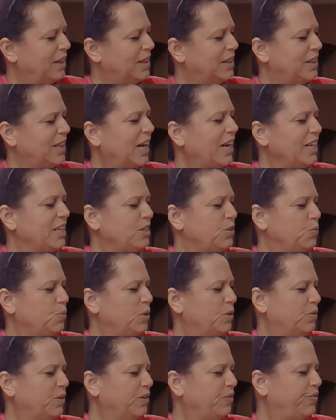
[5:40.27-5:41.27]
Light
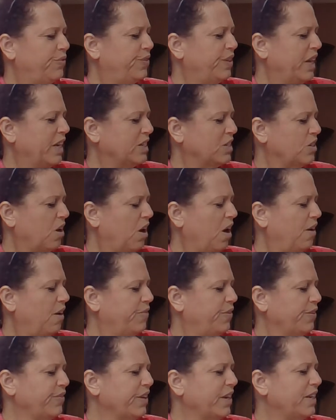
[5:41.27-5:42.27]
will reflect
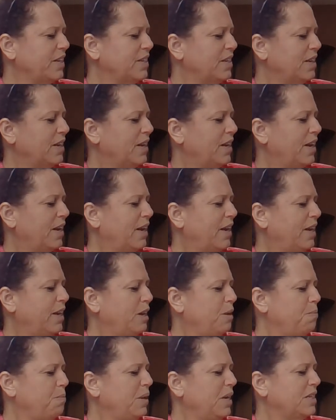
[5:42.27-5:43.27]
off of it
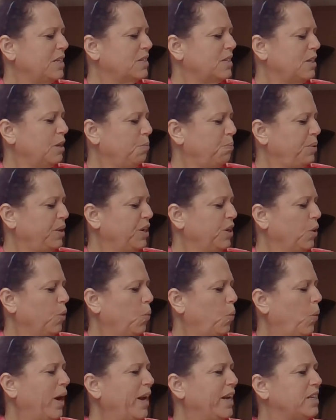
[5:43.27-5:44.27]
and it makes it
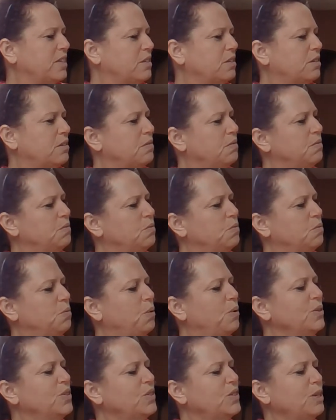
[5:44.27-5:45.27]
appear white
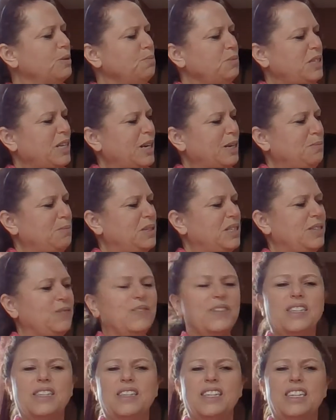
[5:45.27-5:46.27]
or sometimes
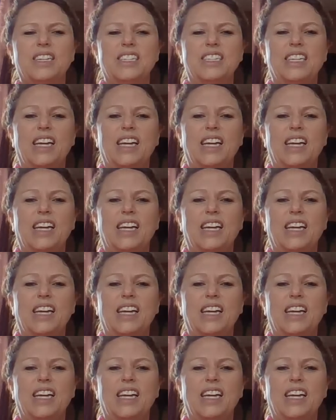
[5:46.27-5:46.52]
even a little